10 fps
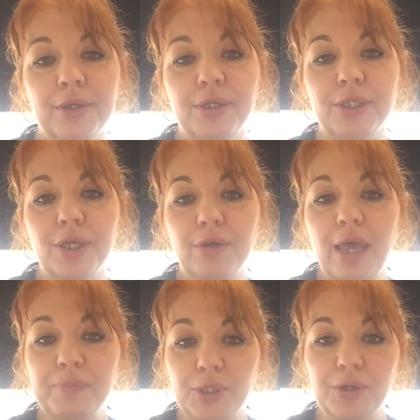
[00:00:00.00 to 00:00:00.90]
So
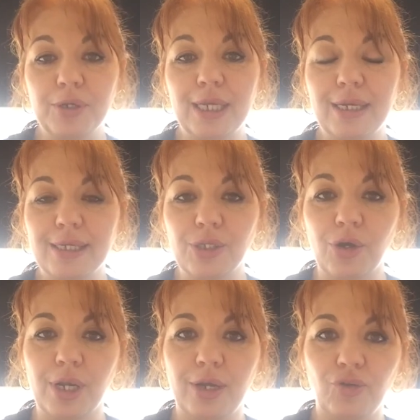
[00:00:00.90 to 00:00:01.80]
absolutely, it is
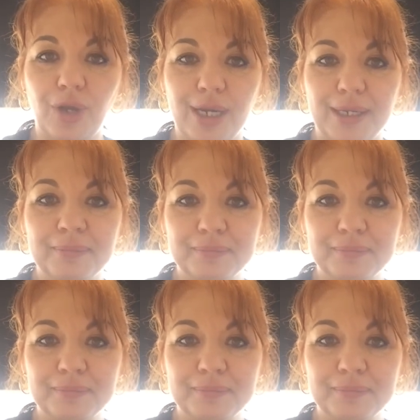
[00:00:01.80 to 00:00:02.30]
online training.